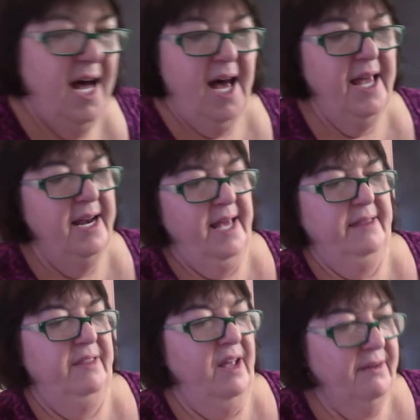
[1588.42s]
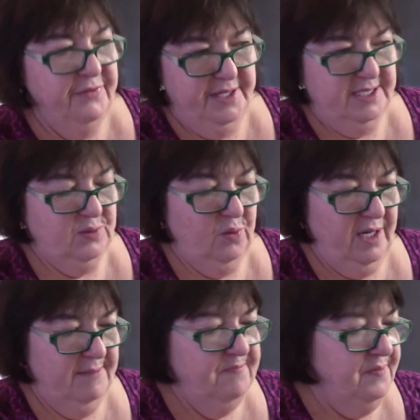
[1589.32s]
And I love this
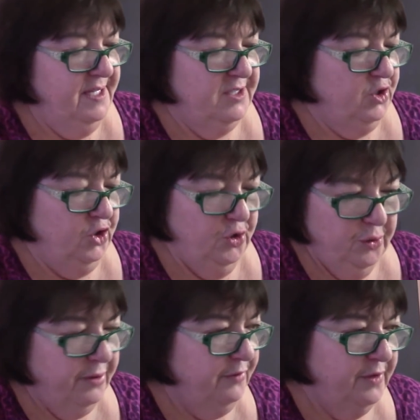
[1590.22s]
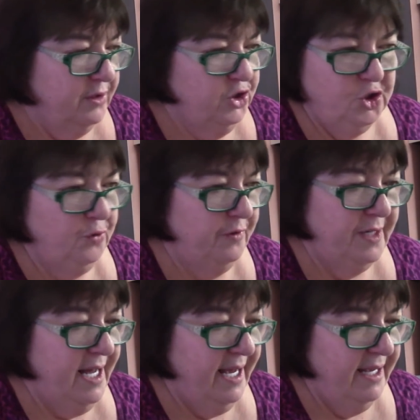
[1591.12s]
one. It's youthful,
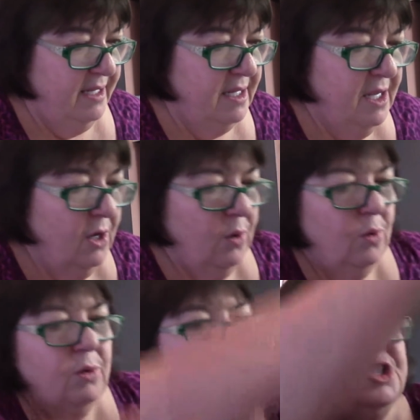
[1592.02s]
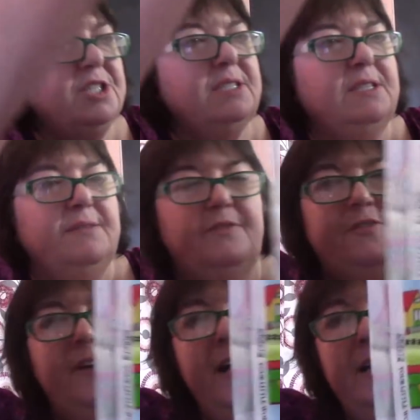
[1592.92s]
juvenile, or just
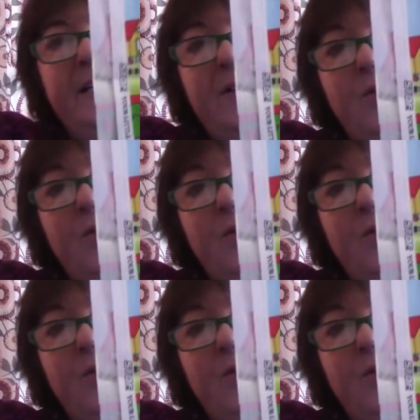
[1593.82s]
fun and